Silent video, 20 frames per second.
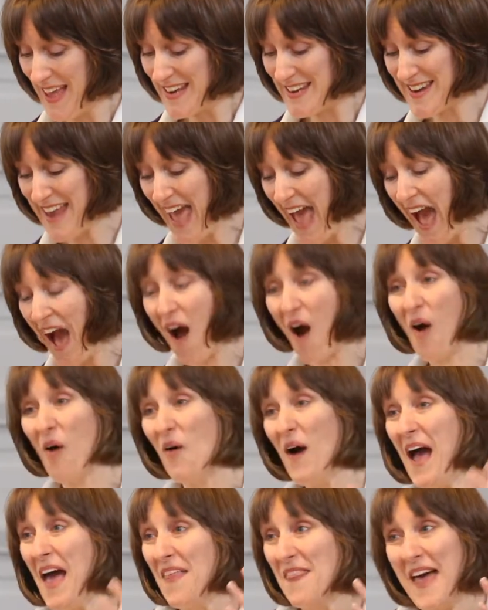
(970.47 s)

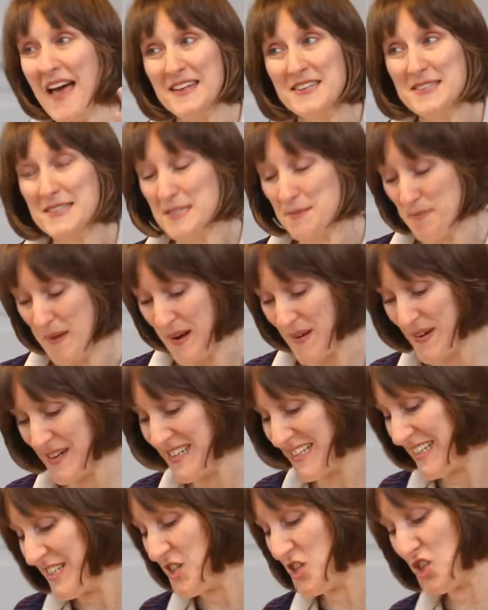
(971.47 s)
Now that
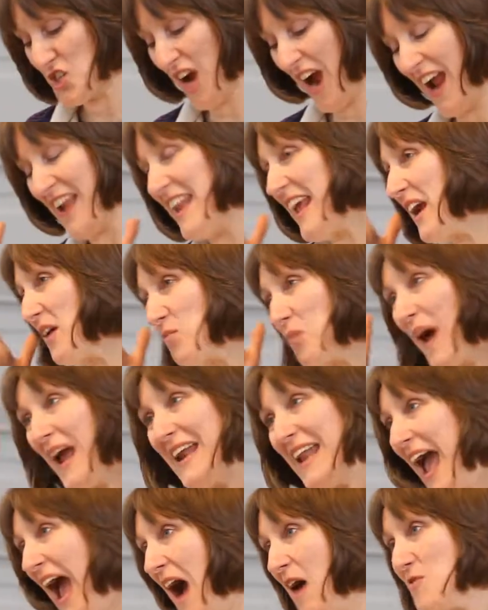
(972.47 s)
spirit is shining
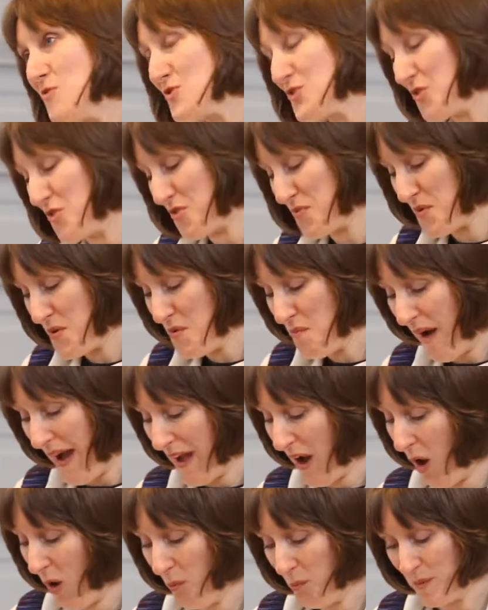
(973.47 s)
right out through
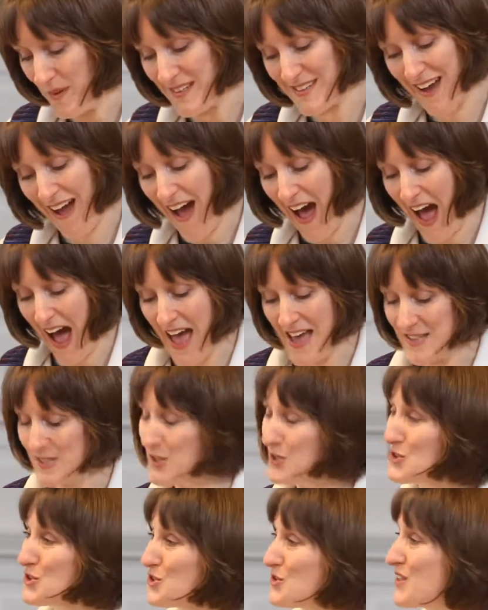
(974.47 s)
my opened eyes
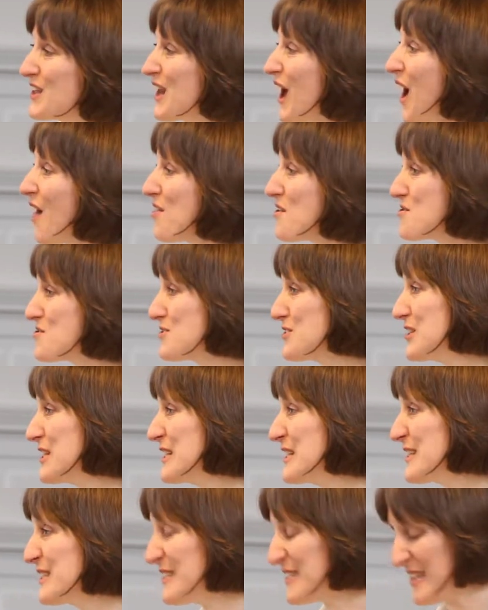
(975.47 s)
so that others
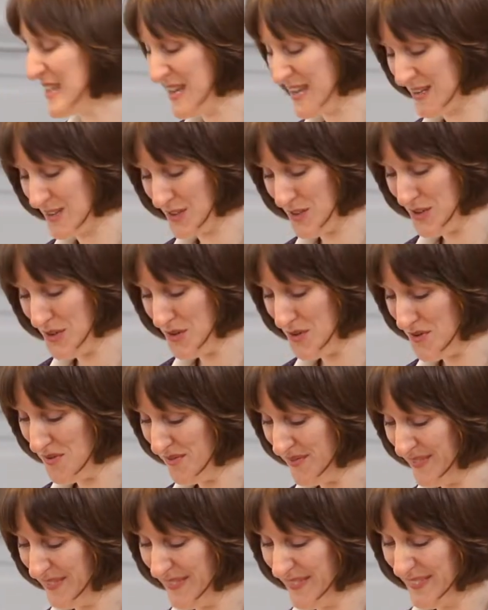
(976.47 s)
can see it
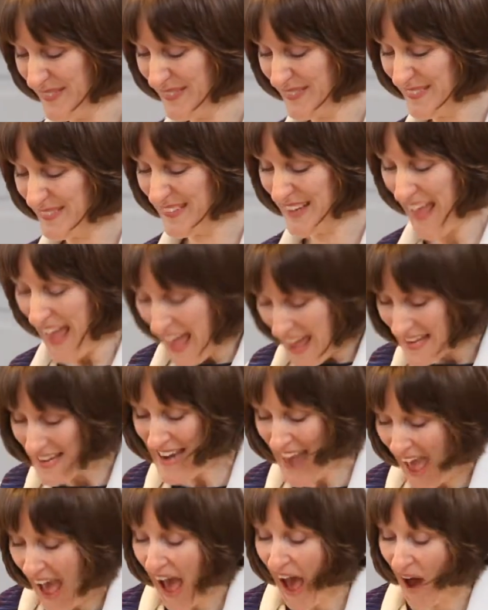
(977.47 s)
too.
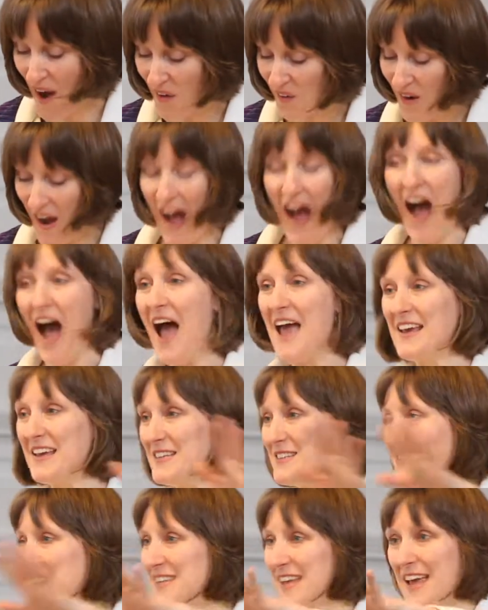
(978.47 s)
Now I
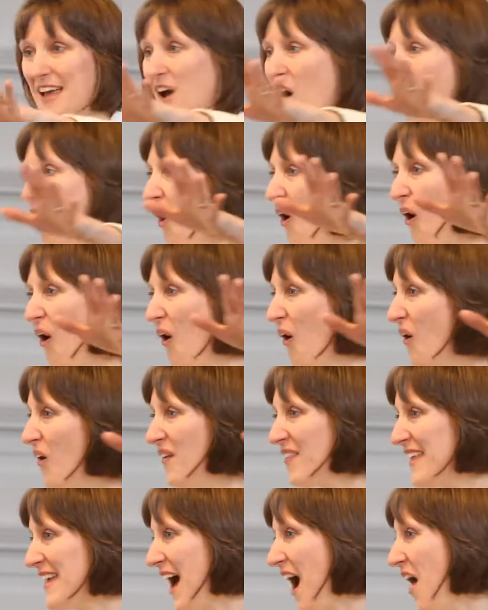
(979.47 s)
can see
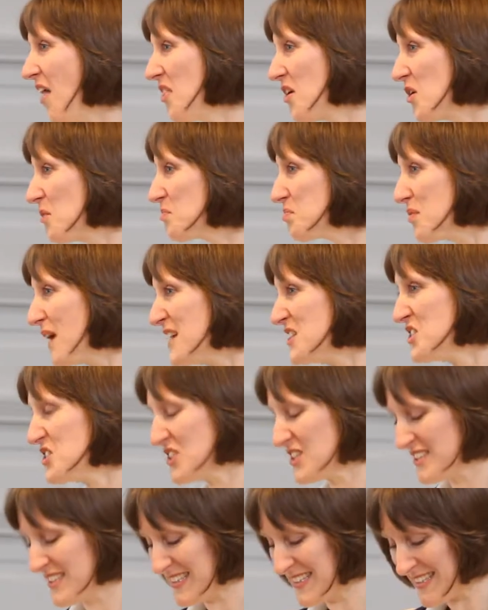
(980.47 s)
all the other
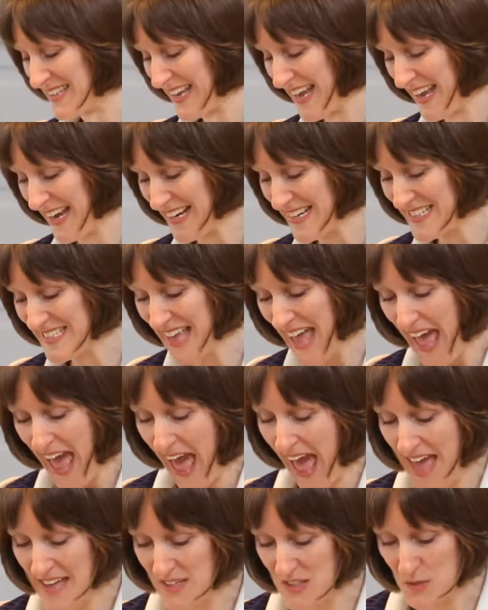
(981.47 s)
precious things
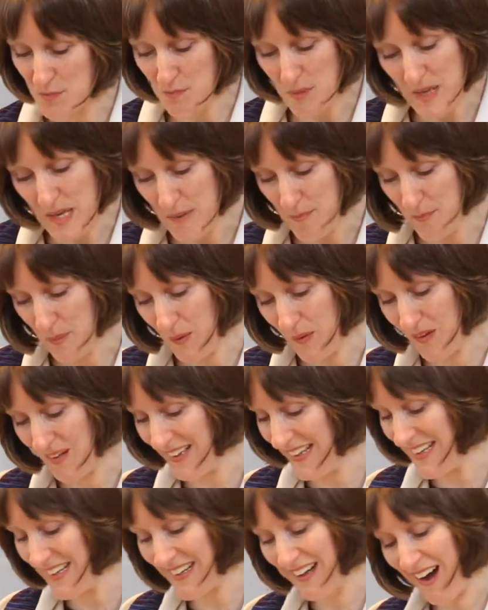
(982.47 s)
and
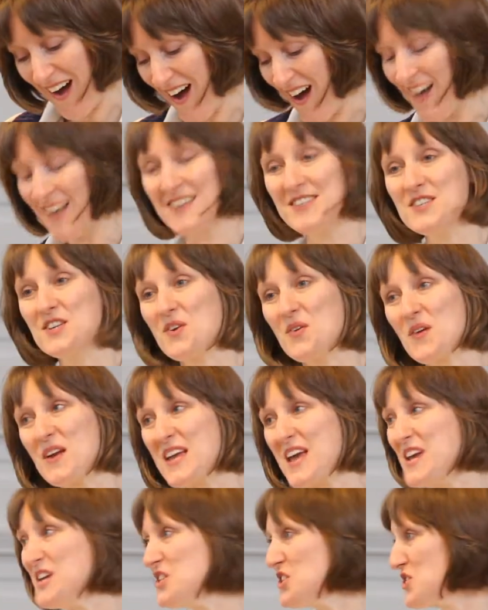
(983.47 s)
people in God's
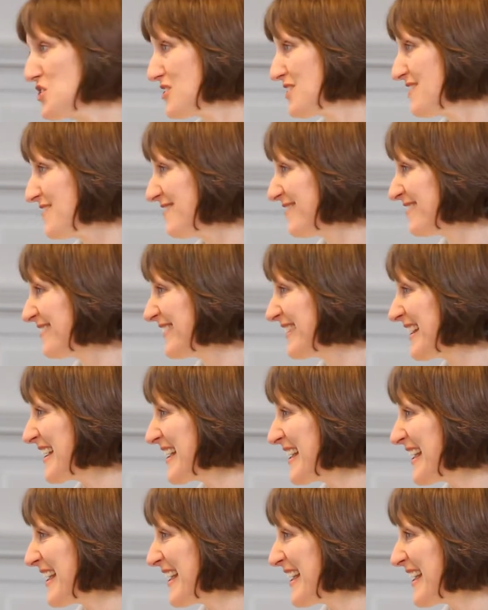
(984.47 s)
creation.